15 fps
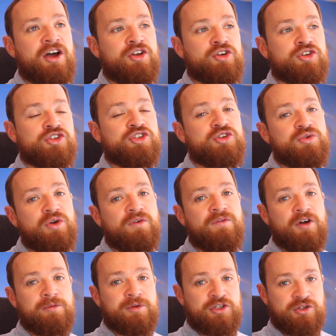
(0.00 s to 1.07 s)
under
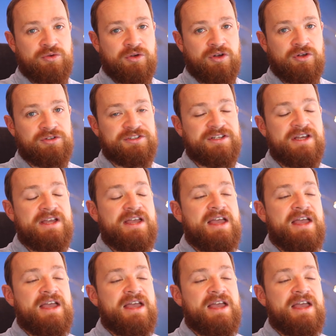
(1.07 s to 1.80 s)
pseudopharmaceuticals.